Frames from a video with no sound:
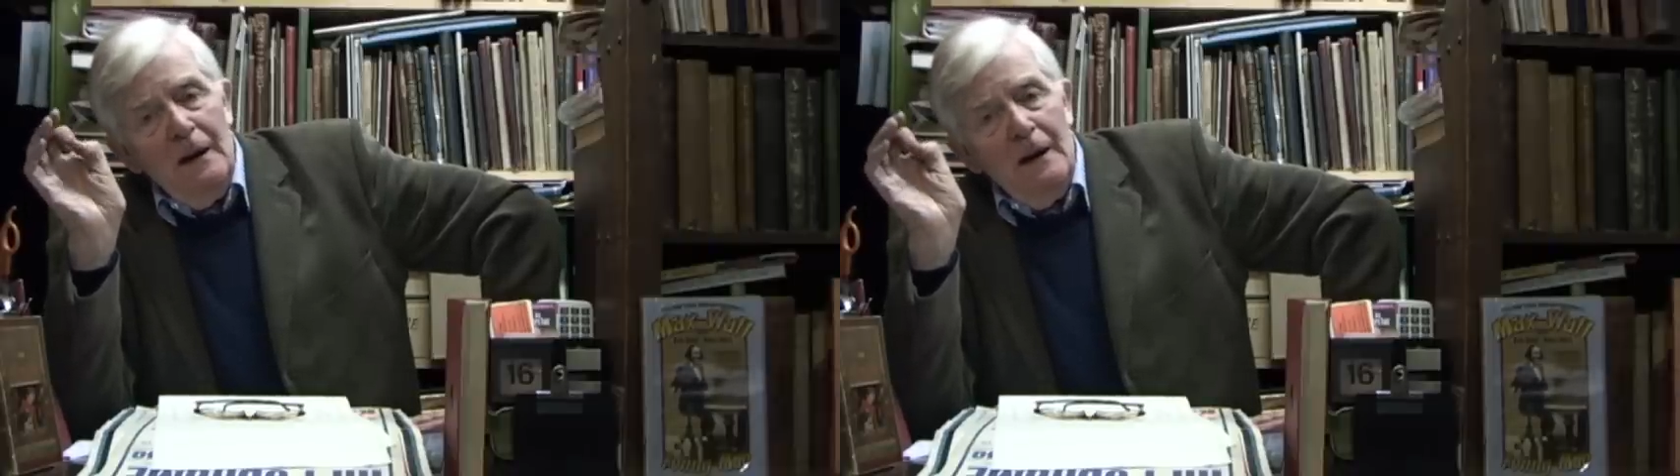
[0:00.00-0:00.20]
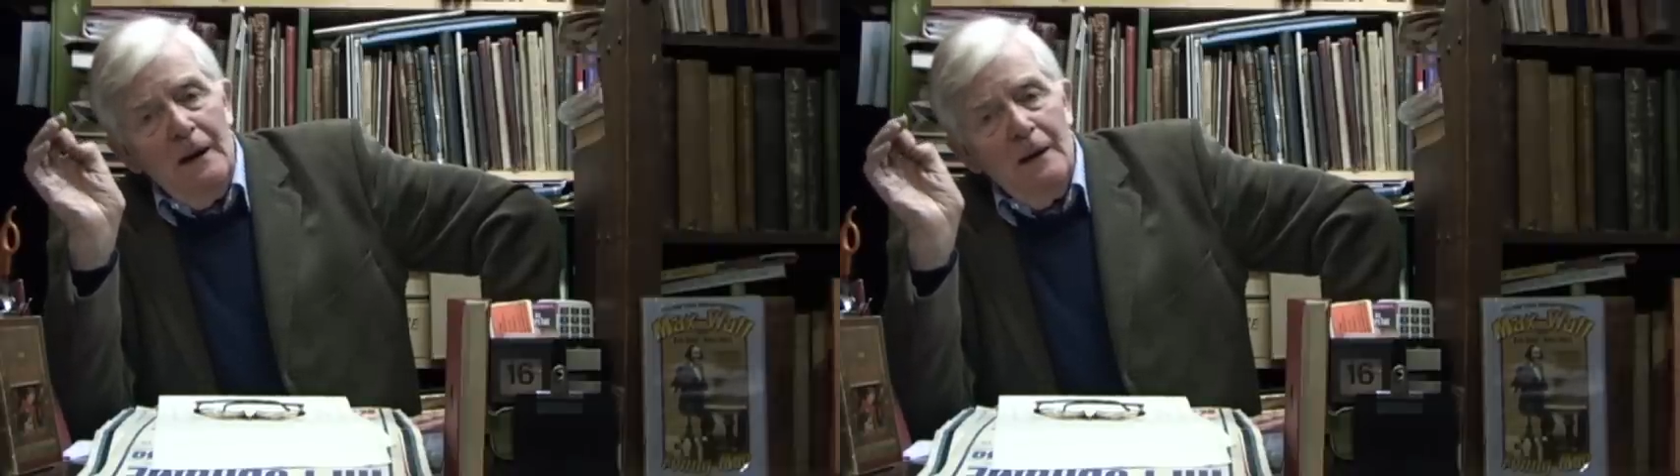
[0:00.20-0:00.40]

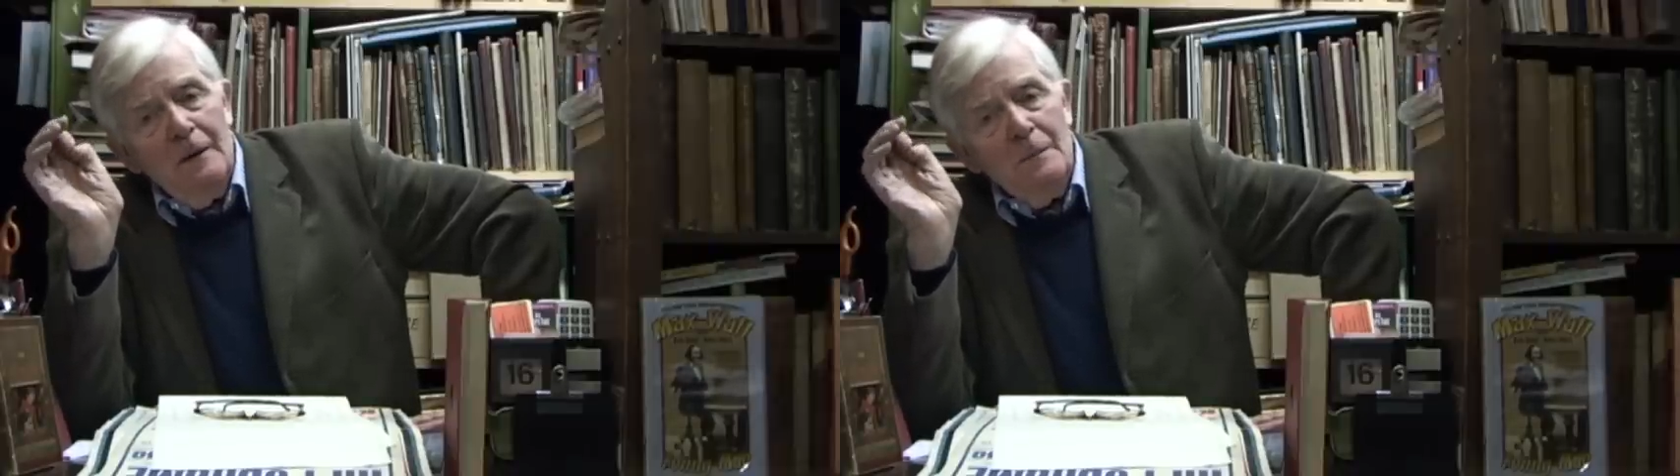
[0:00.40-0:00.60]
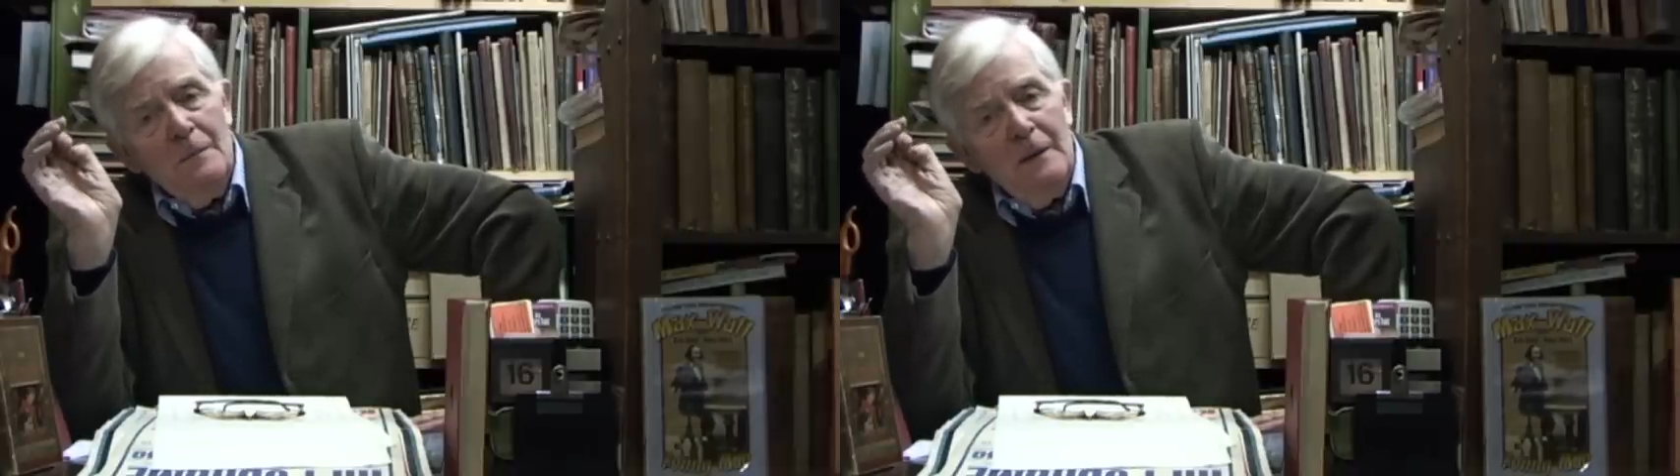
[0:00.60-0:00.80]

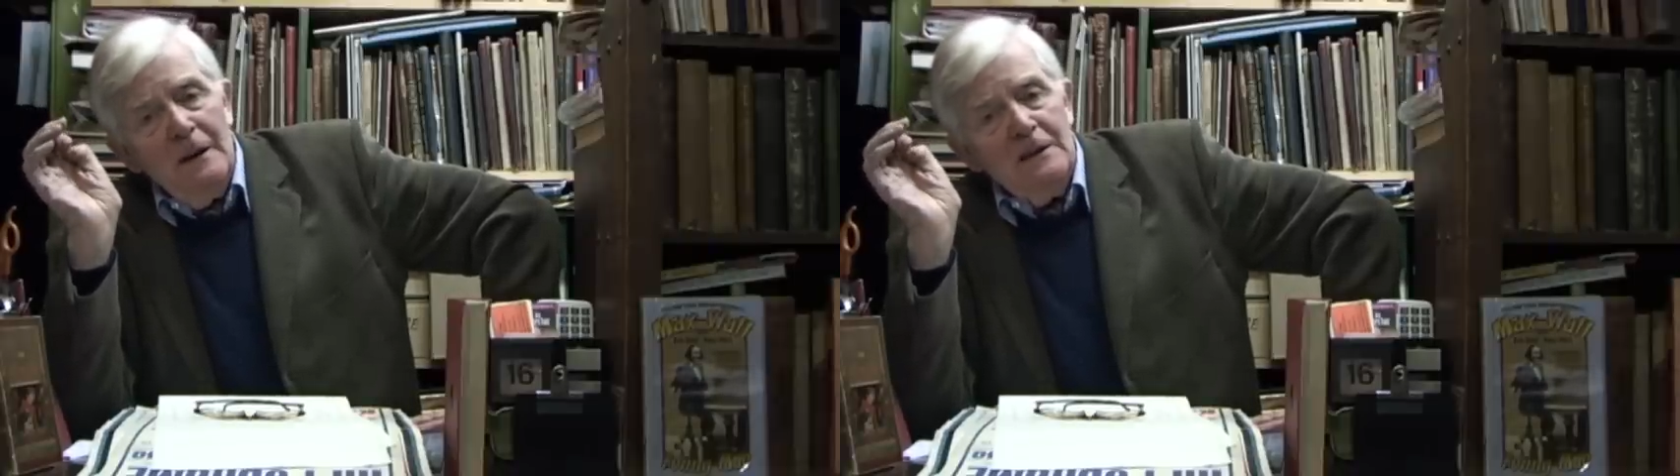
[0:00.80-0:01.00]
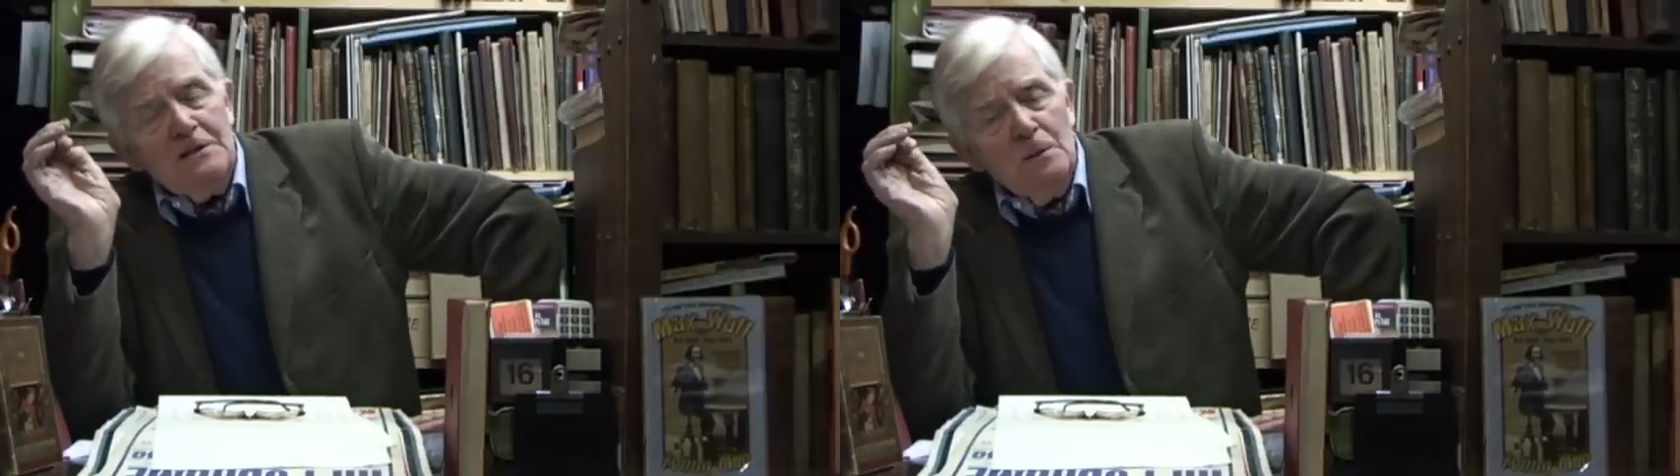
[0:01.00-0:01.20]

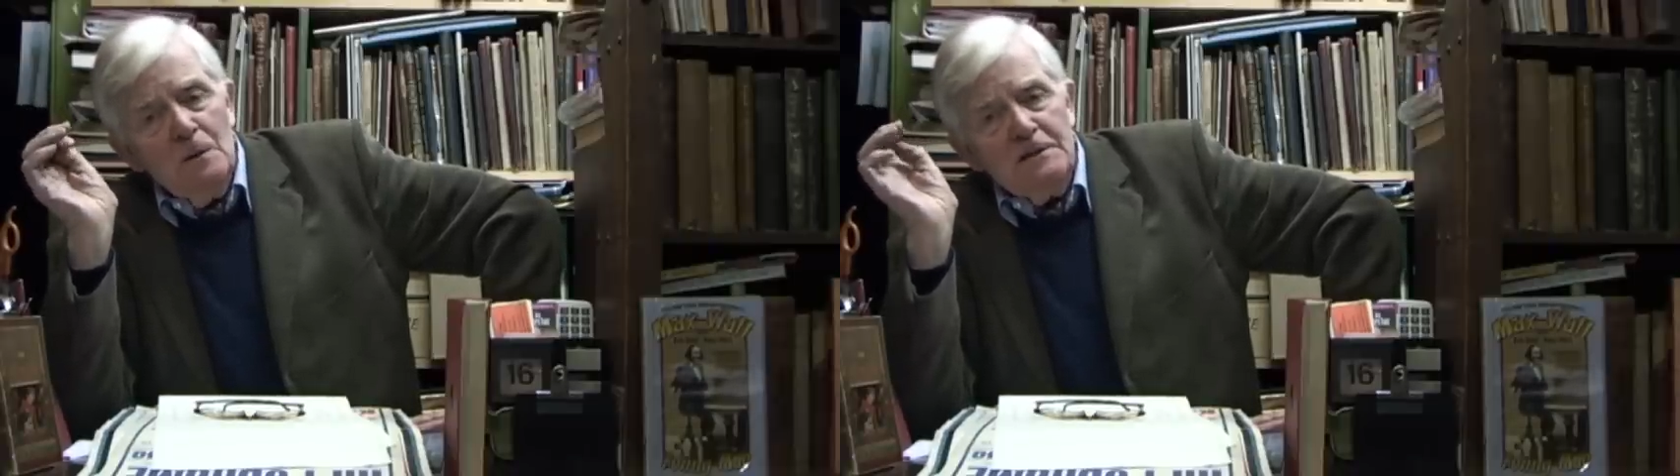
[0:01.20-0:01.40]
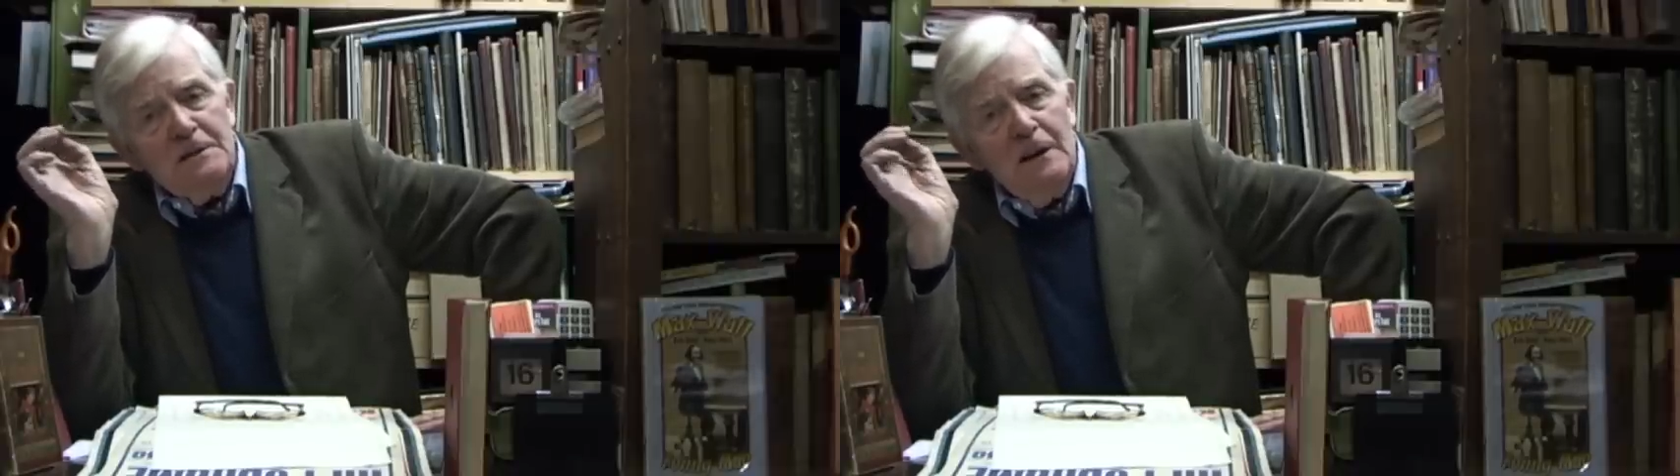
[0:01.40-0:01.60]
It's
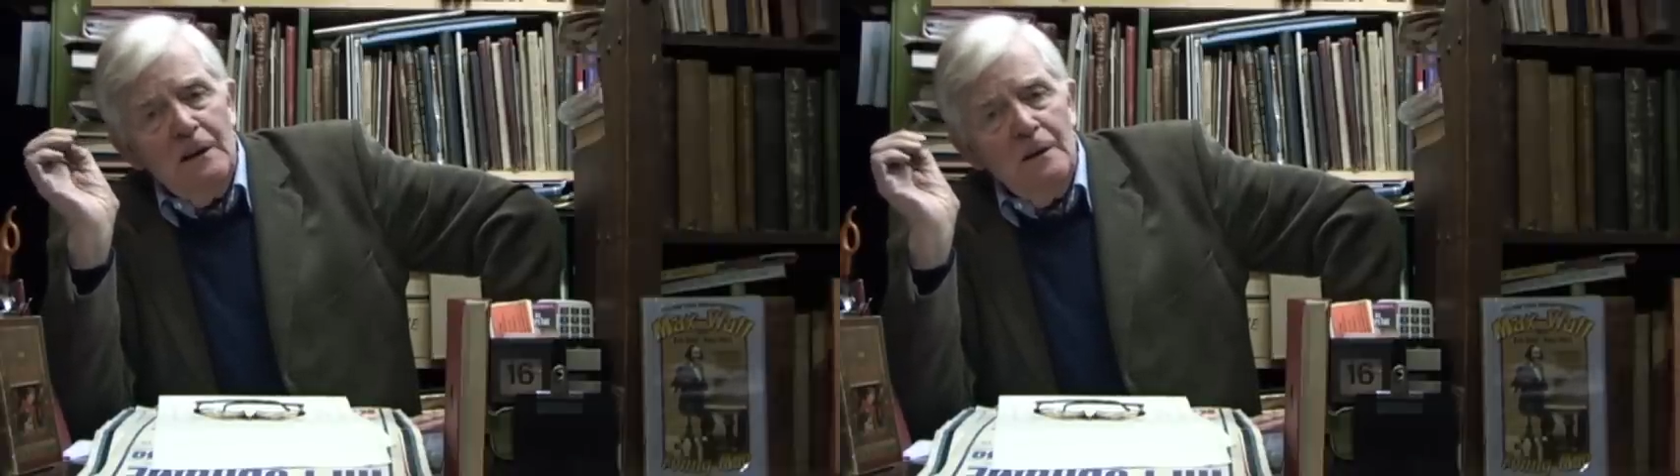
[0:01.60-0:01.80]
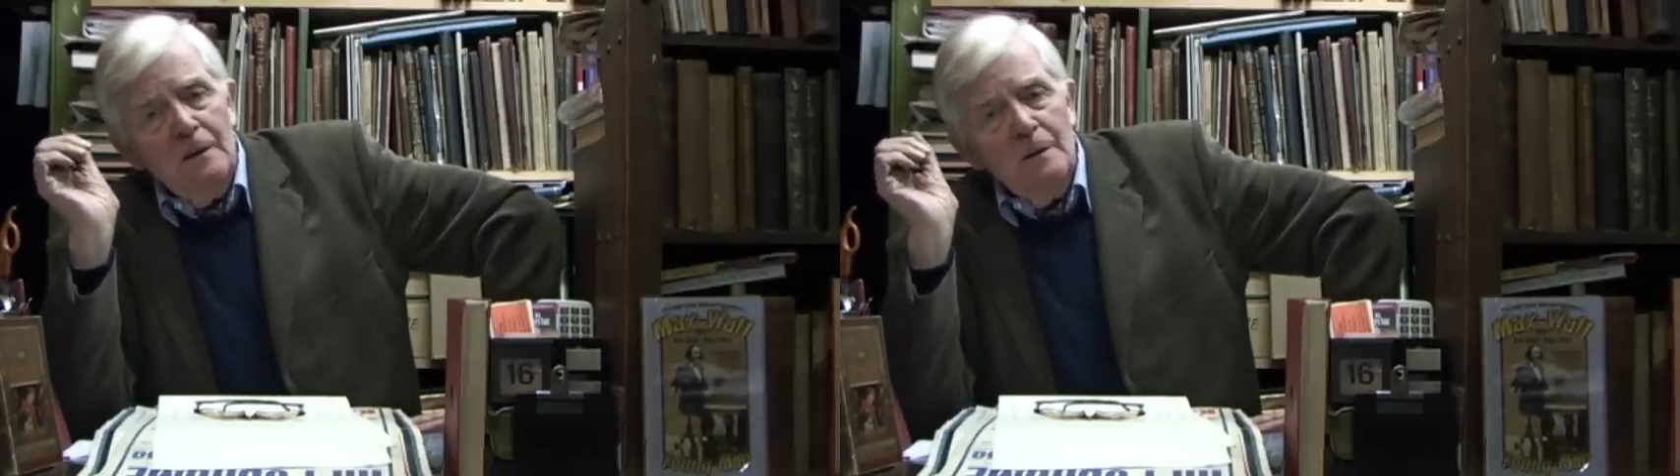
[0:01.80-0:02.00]

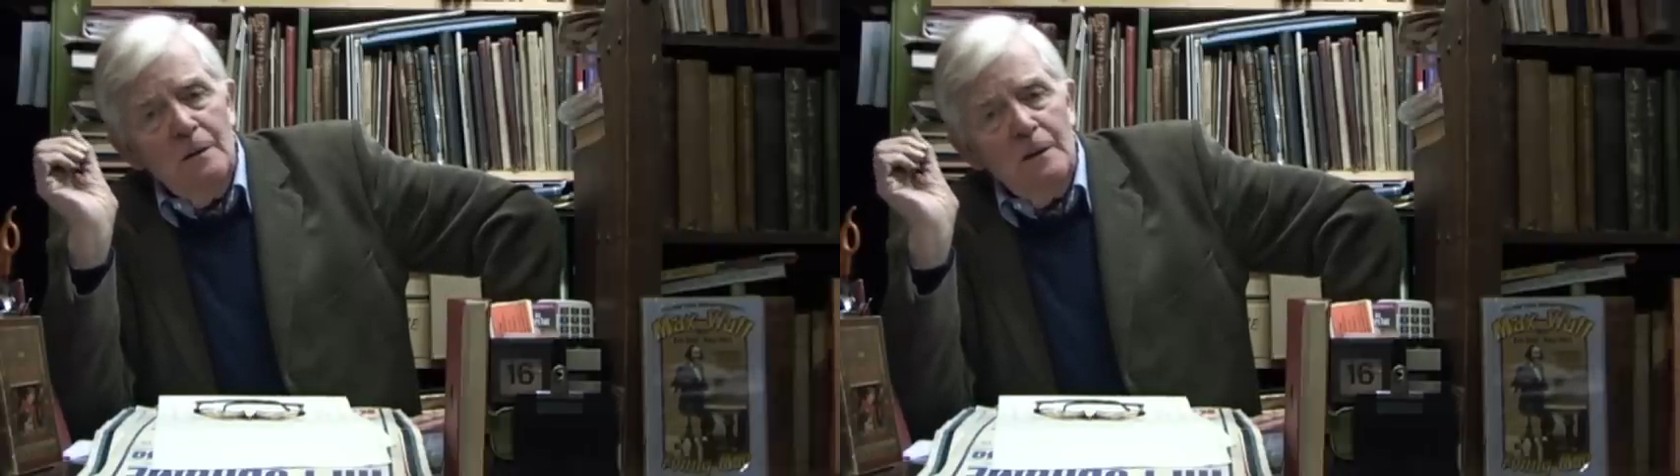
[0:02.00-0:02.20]
also